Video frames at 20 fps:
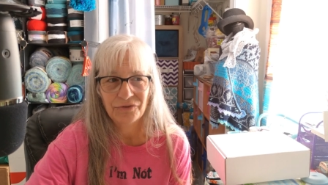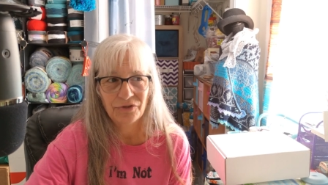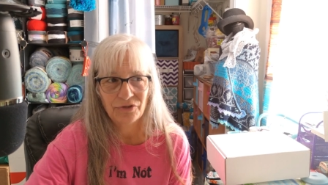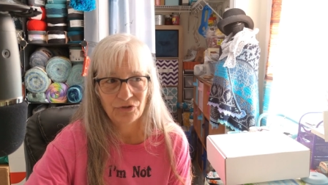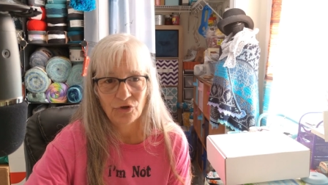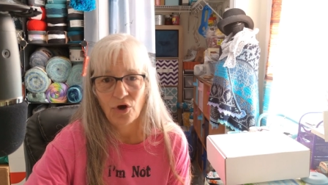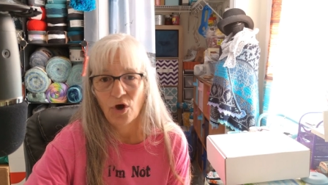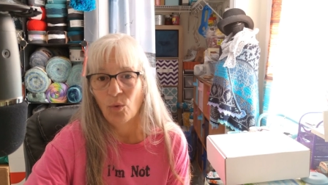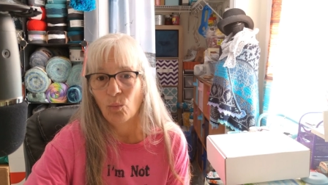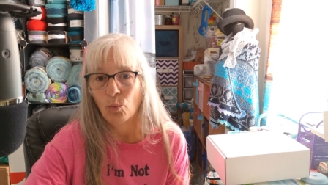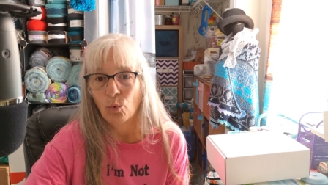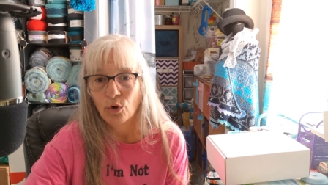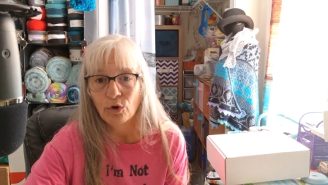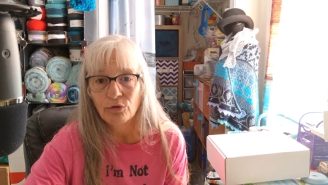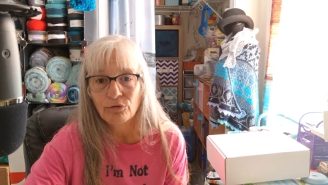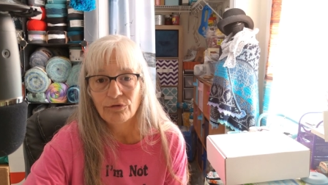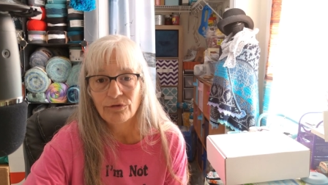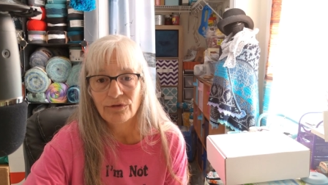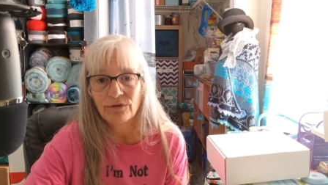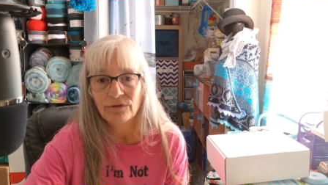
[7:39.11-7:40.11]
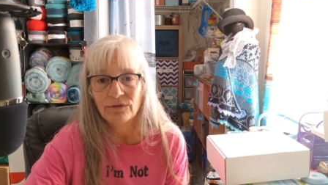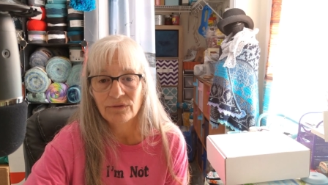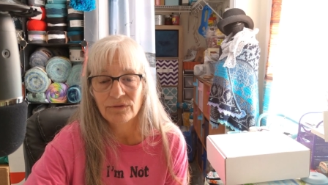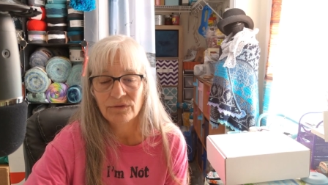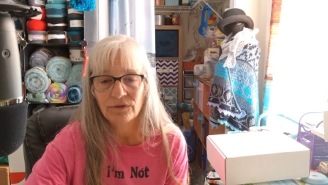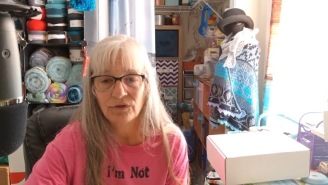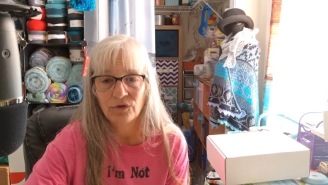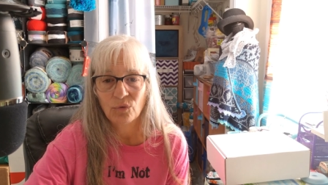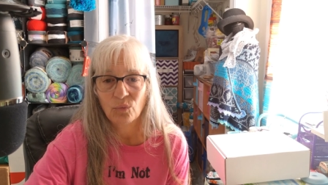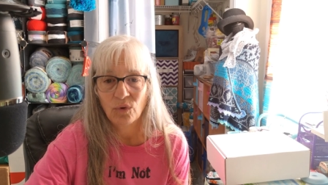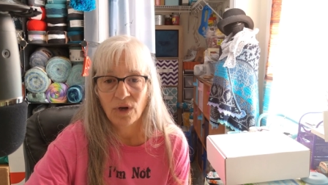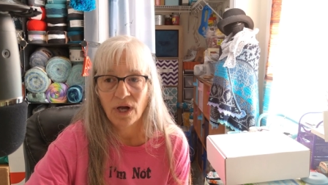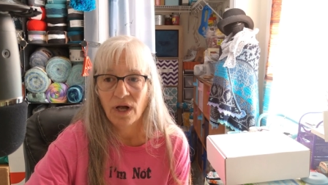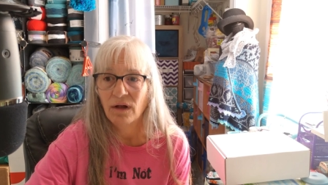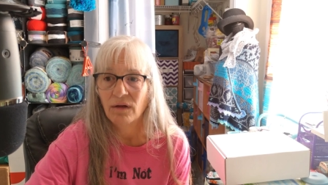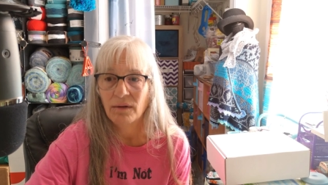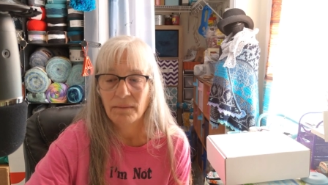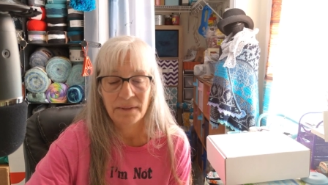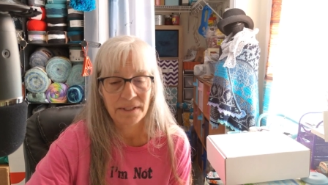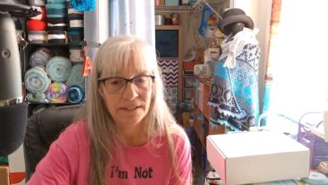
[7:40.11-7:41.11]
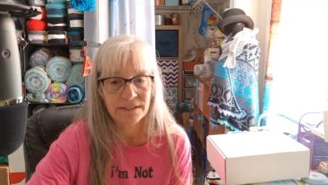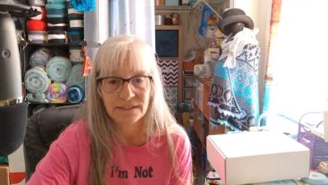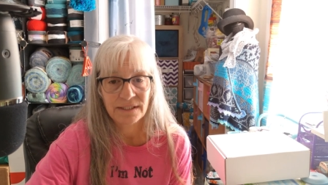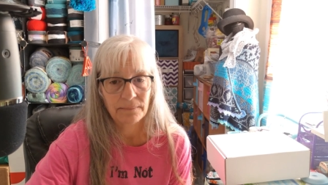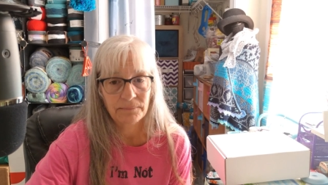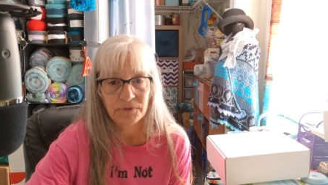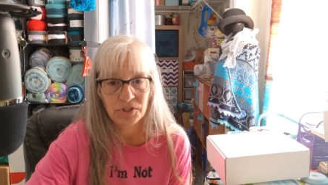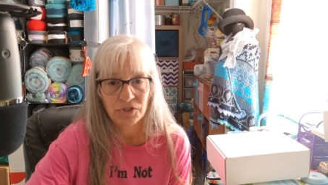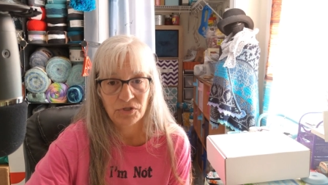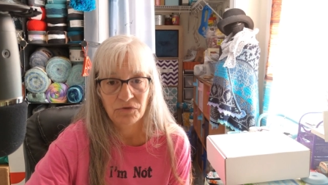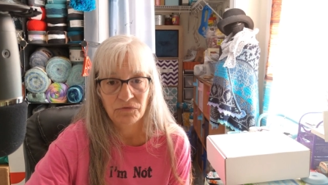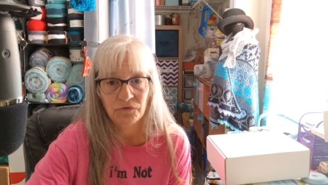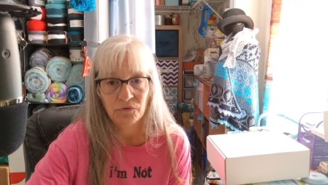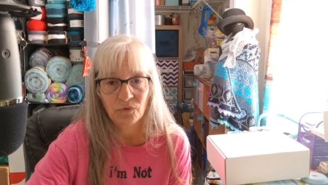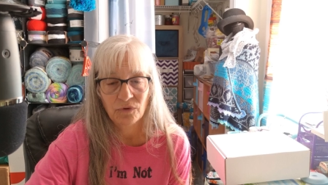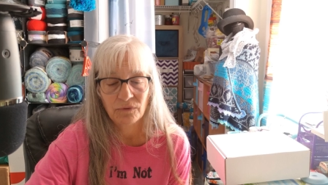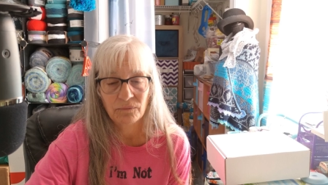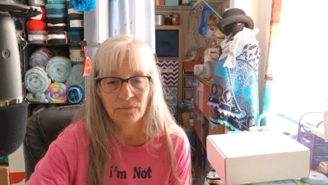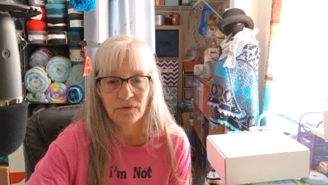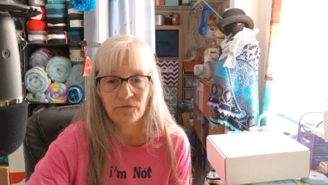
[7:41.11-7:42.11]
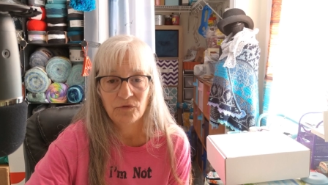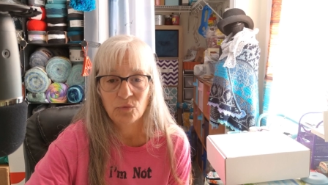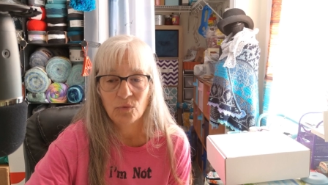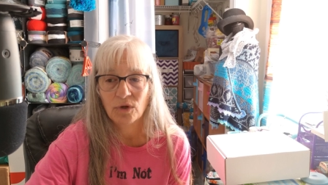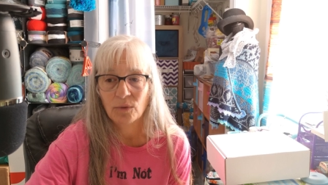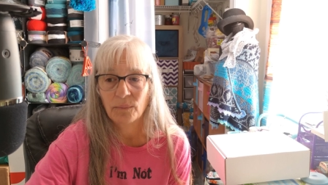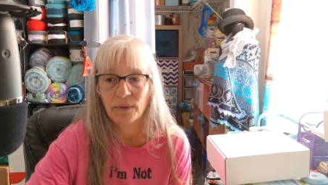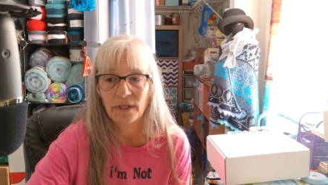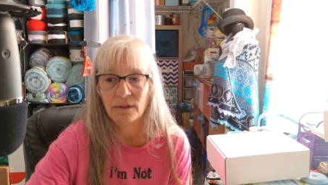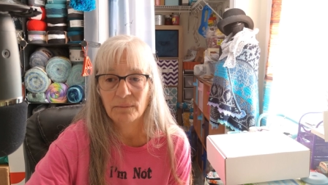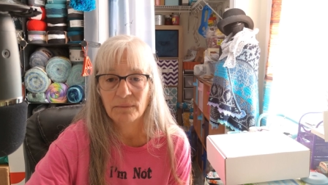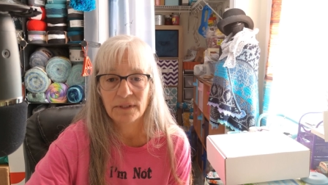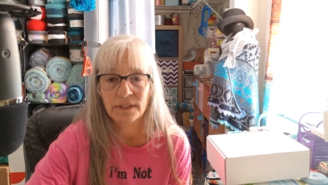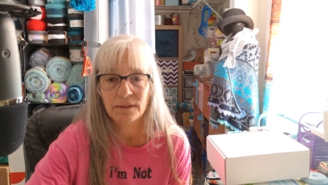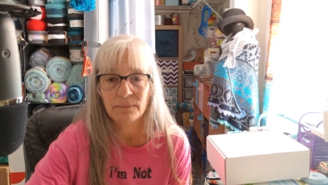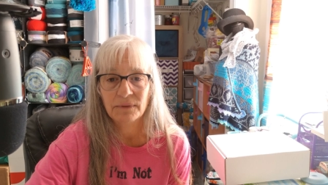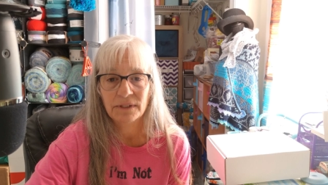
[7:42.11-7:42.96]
not worth your while. I mean, it's up to you if you want to pay the money.